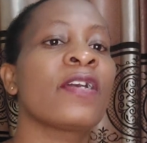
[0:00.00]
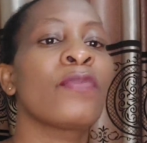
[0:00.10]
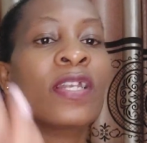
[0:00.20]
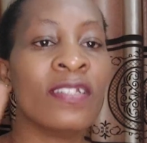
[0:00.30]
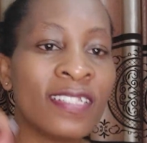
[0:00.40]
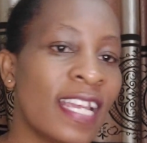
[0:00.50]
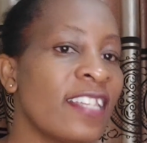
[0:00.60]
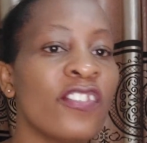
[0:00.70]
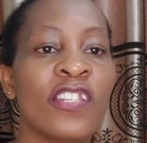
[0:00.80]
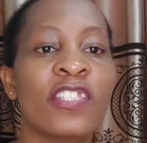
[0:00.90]
They will
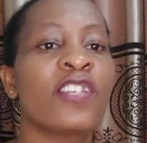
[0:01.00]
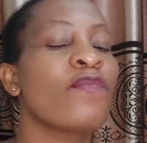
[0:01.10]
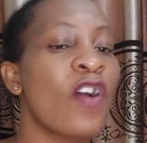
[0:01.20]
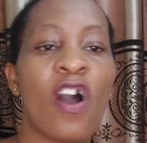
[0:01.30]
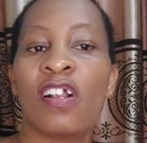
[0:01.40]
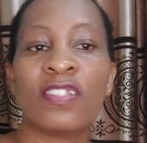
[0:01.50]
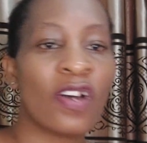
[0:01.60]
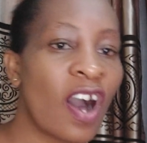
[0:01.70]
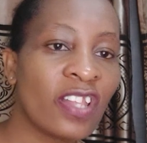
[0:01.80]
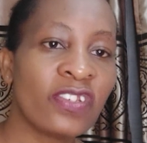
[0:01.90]
just receive
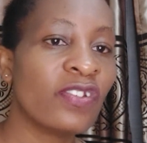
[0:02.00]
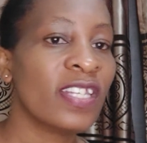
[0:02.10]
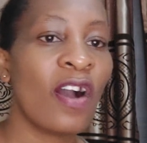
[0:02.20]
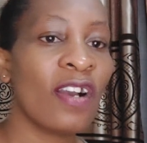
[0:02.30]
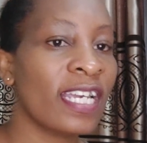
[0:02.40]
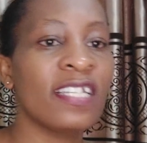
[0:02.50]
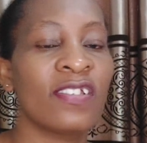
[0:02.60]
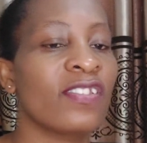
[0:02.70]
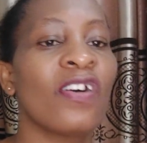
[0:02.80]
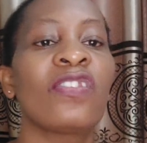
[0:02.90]
calls all through their
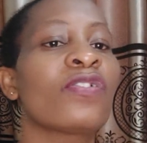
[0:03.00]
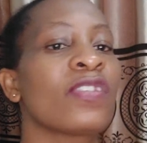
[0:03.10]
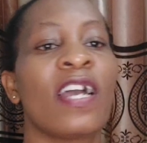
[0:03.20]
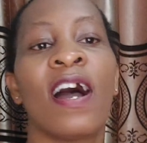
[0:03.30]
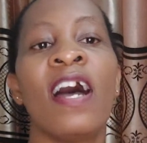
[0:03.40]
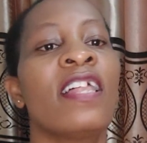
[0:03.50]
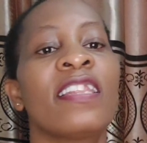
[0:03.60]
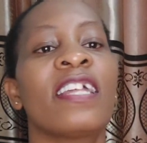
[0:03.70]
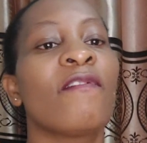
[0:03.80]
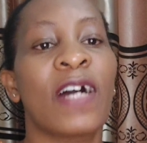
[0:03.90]
occasions, all through their
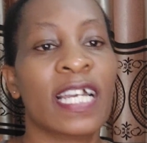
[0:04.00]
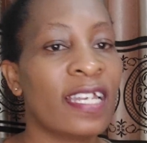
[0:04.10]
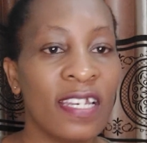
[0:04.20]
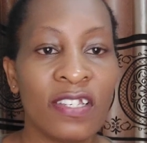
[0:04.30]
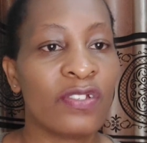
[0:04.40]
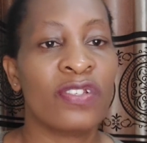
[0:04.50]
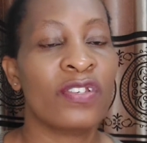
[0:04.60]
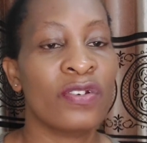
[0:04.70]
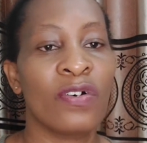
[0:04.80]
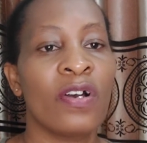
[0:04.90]

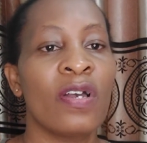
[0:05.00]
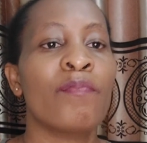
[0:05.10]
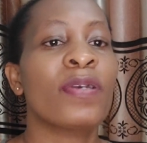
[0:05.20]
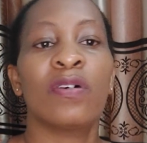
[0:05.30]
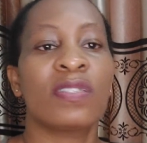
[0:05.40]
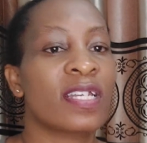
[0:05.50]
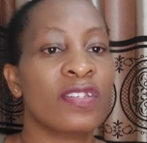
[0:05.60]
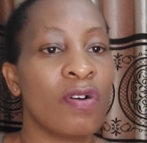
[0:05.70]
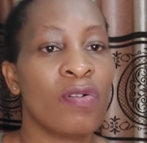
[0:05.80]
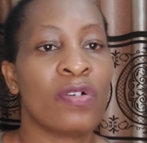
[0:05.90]
vacation, because they
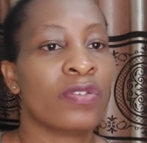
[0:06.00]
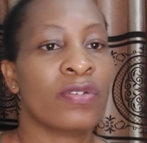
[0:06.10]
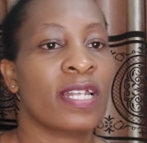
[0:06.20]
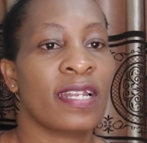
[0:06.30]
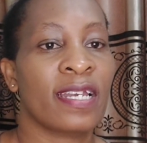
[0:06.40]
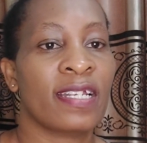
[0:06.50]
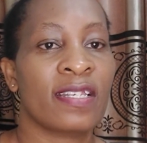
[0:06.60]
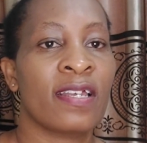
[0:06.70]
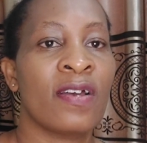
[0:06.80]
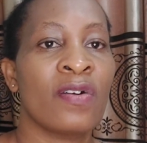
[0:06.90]
don't want to
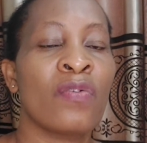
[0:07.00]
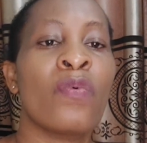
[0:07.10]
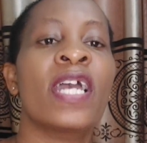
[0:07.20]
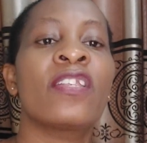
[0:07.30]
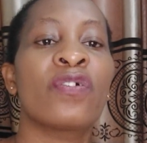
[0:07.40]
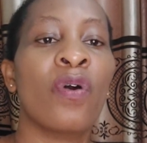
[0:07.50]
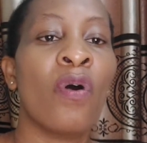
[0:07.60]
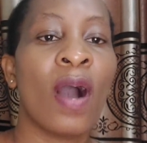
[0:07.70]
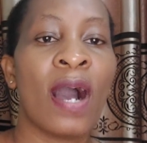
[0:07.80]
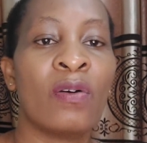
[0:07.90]
delegate. When you
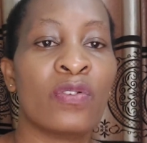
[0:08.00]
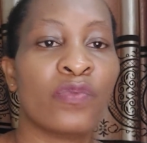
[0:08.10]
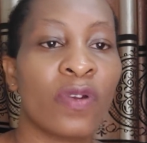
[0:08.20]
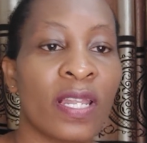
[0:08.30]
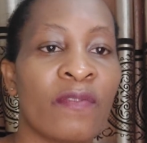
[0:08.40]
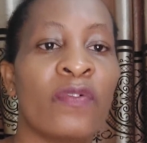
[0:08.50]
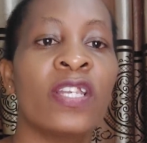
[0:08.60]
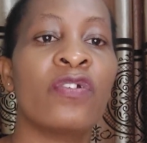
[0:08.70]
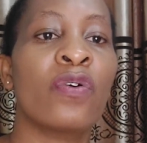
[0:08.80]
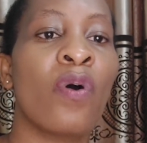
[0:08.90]
go out for it,
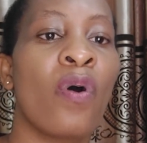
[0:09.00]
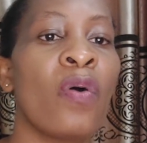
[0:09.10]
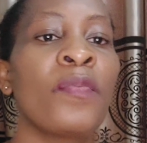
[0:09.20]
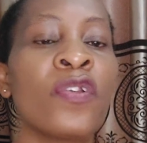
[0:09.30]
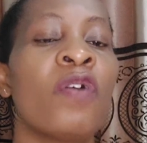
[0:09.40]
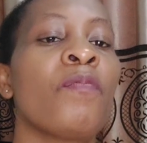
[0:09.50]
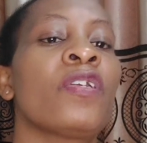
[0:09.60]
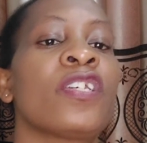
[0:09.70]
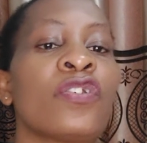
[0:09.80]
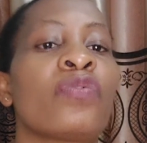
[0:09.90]
when you go home,
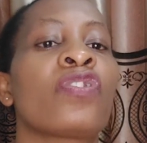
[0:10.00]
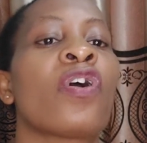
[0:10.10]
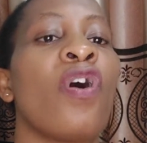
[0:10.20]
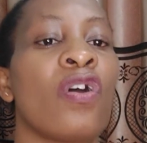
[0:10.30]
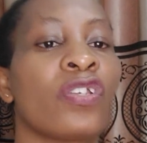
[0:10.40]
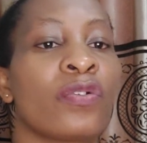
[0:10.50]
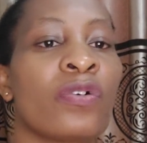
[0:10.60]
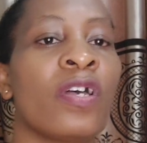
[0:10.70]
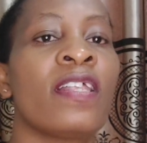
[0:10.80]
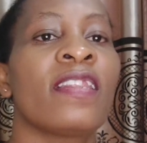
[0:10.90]
nobody should call you.